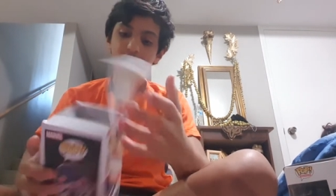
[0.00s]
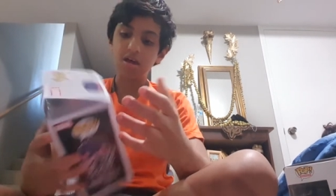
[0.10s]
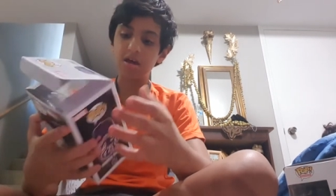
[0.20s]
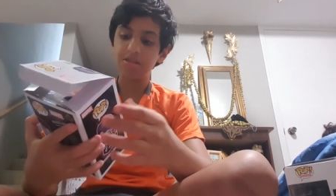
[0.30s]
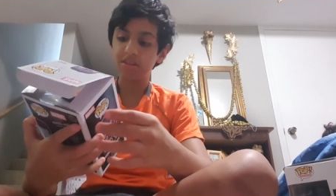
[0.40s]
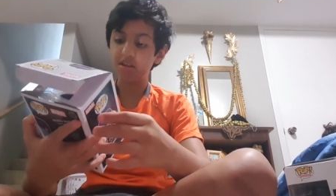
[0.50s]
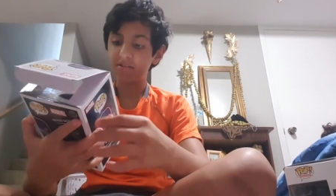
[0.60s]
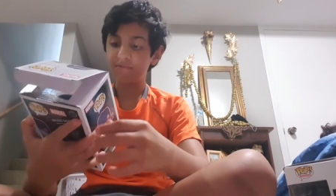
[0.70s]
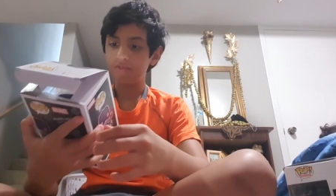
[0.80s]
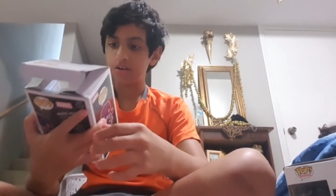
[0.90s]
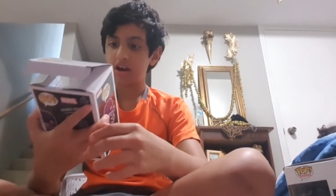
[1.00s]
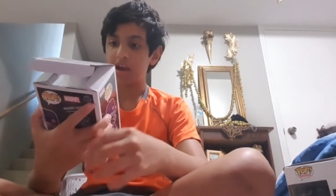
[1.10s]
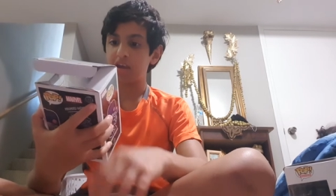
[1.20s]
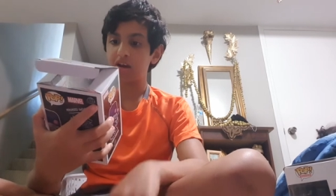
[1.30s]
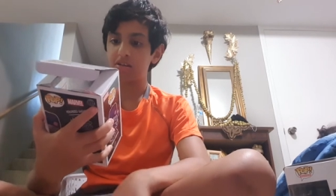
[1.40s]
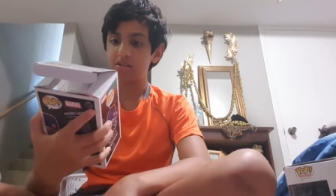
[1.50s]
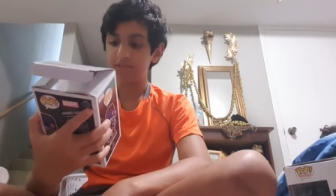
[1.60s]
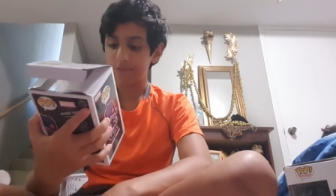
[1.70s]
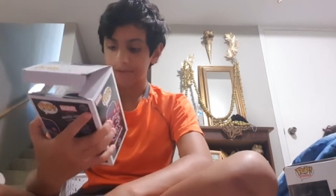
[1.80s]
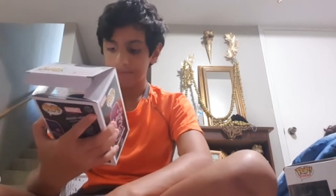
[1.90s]
And then for, I got
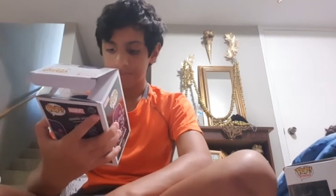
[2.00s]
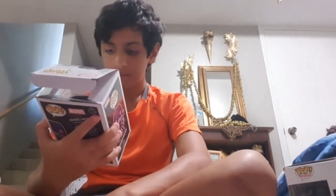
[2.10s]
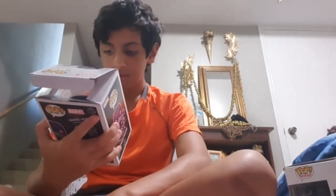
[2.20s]
um,